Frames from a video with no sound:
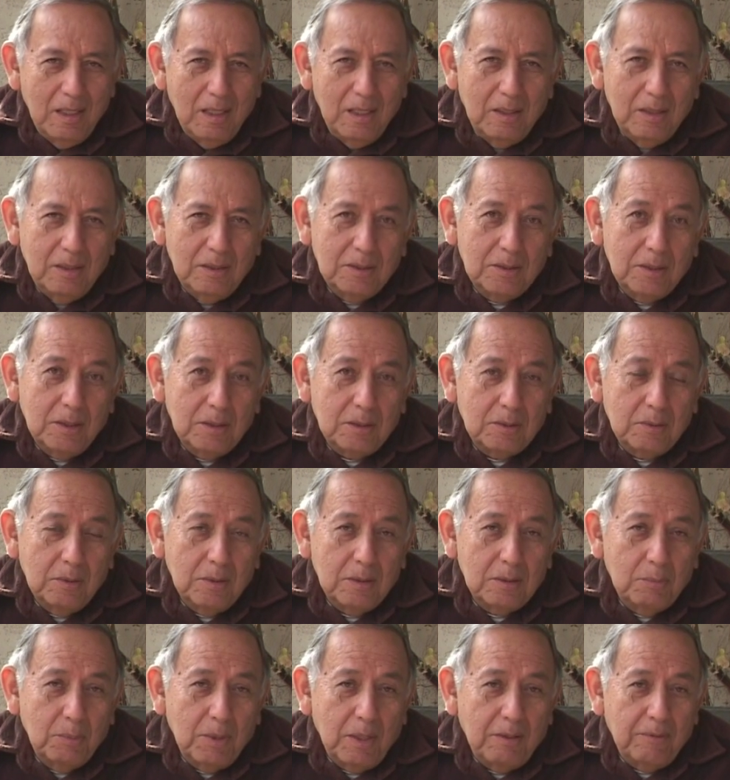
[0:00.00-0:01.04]
It is history.
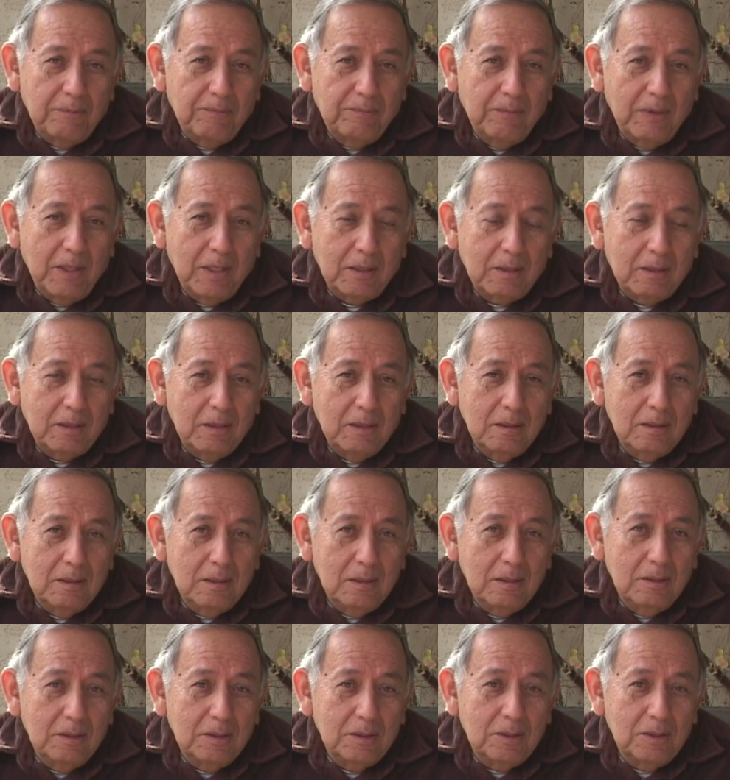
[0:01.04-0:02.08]
As a matter of fact,
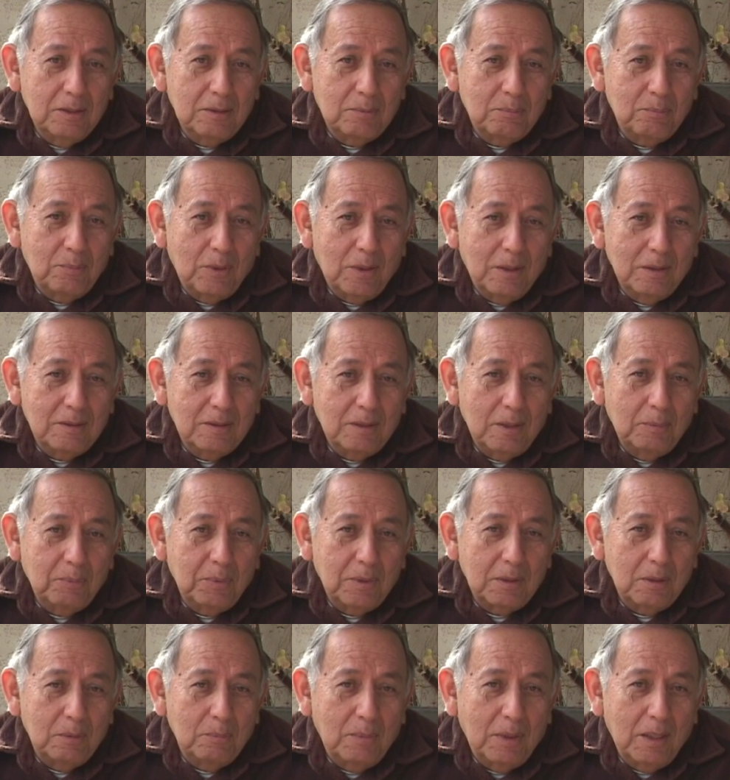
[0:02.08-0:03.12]
this just brought
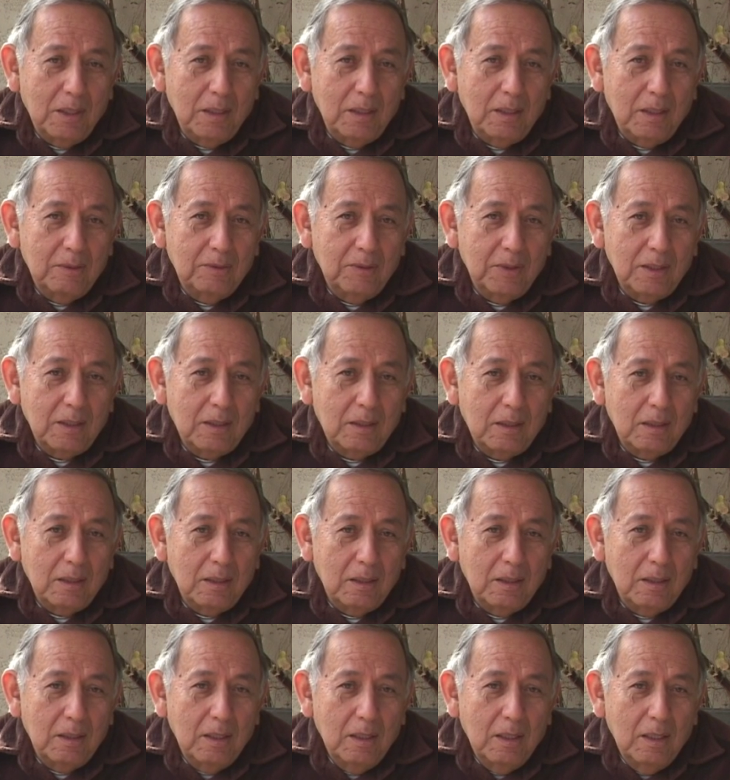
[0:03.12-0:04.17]
something to mind. I think,
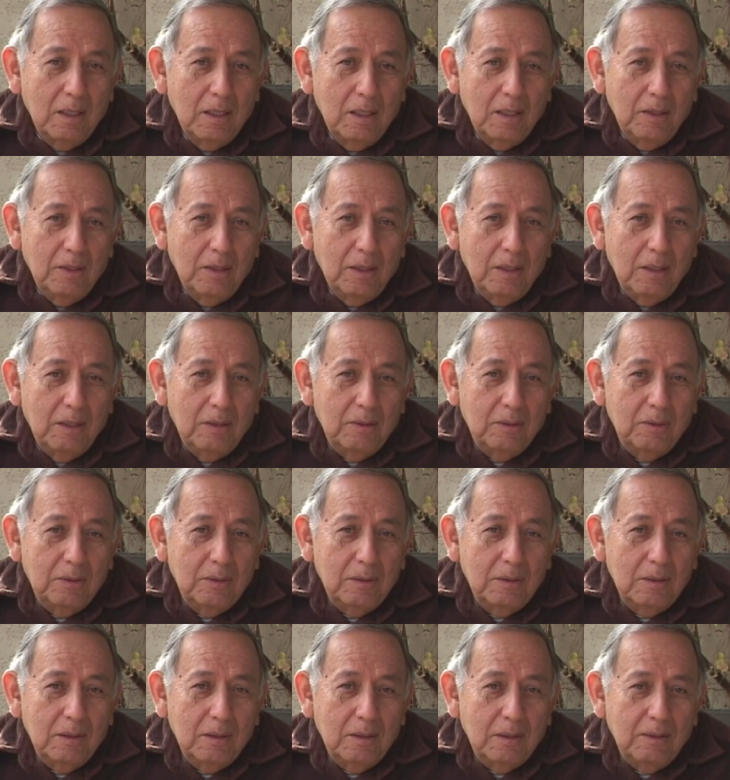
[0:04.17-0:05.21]

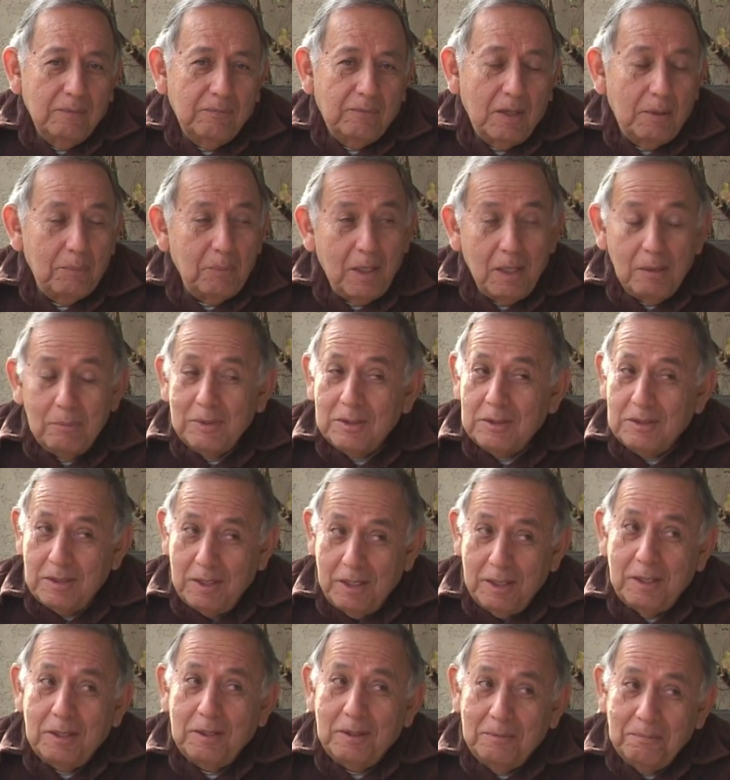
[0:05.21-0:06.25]
if I'm not
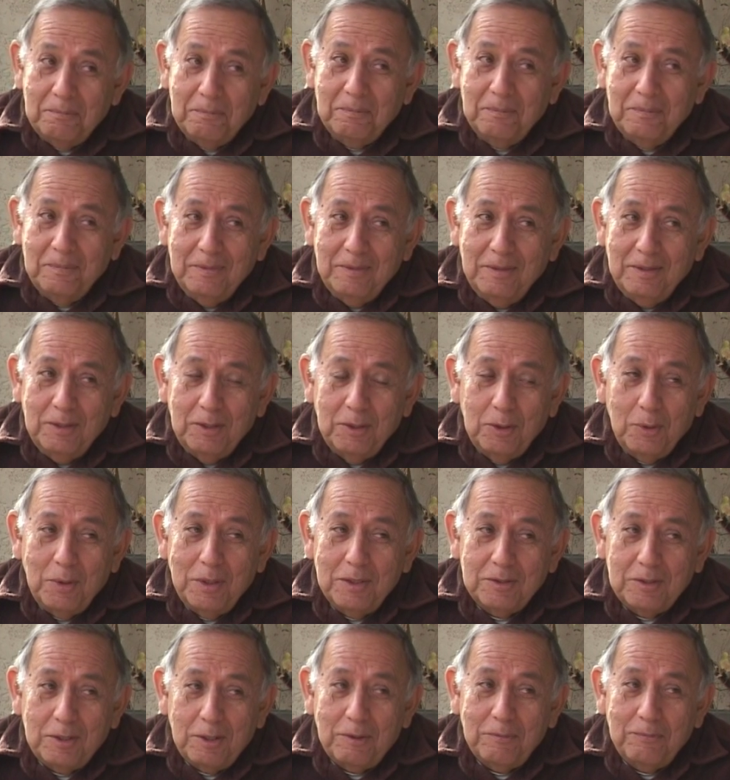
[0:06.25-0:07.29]
mistaken, the
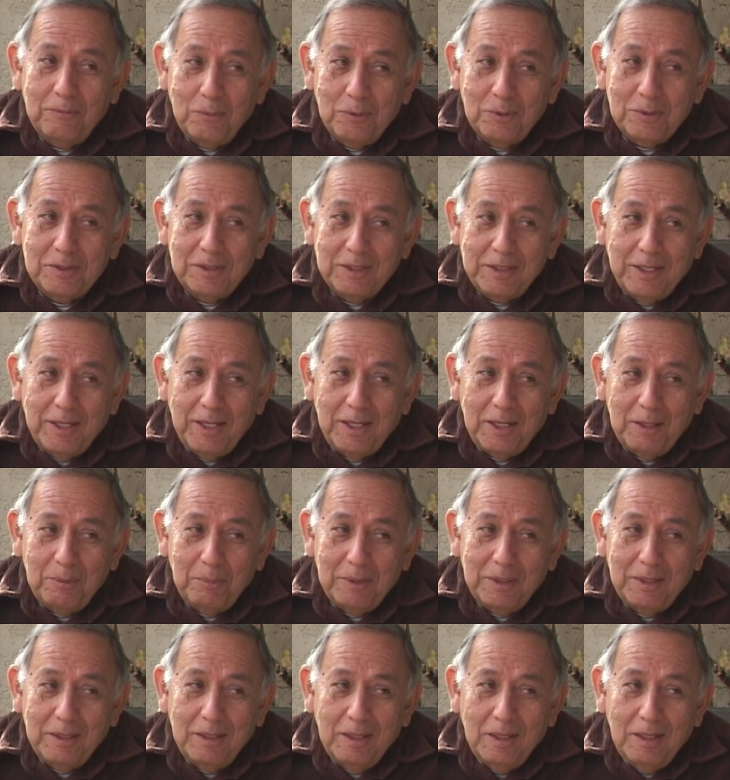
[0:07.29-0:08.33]
U.S. Air Force
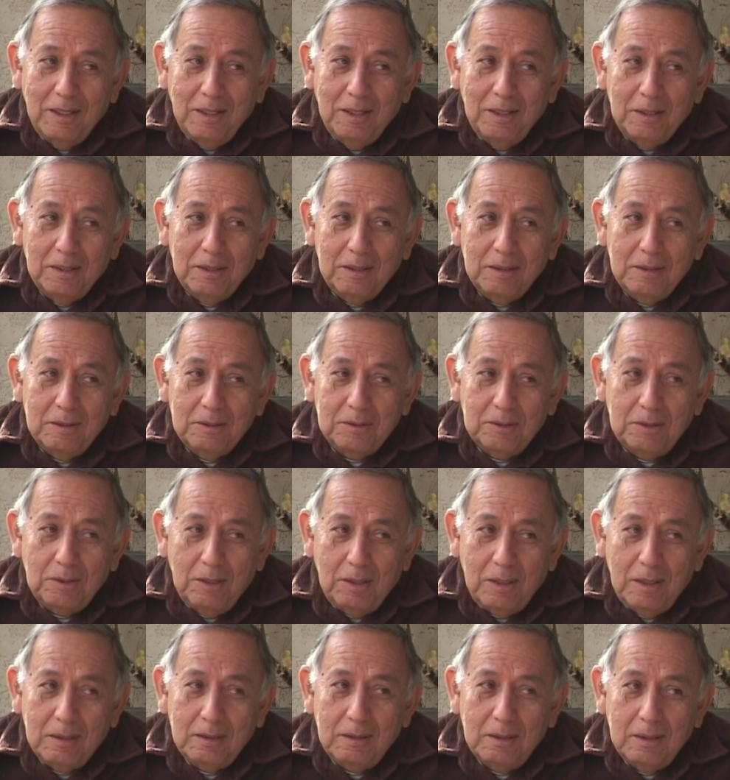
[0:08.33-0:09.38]
Academy
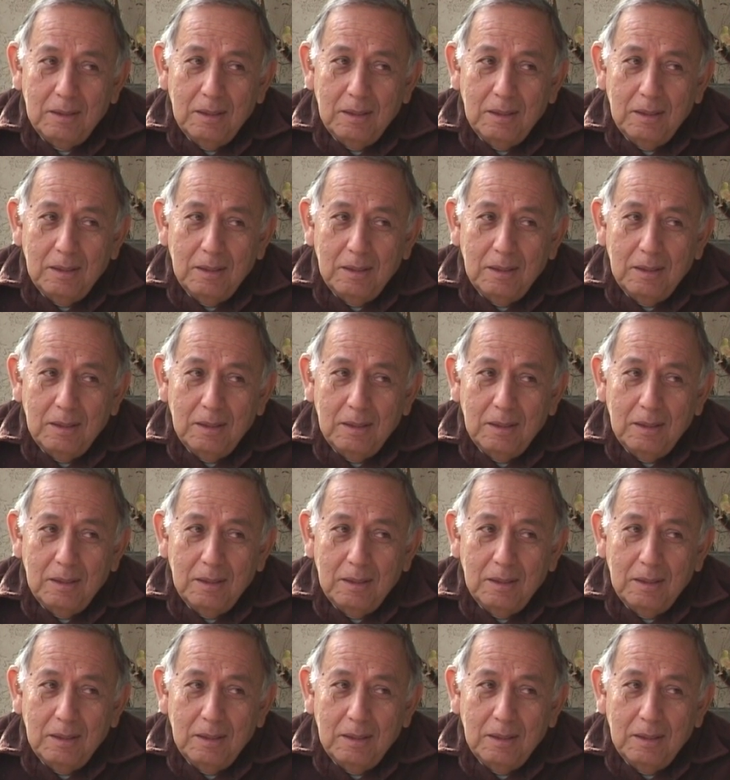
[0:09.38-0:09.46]
taught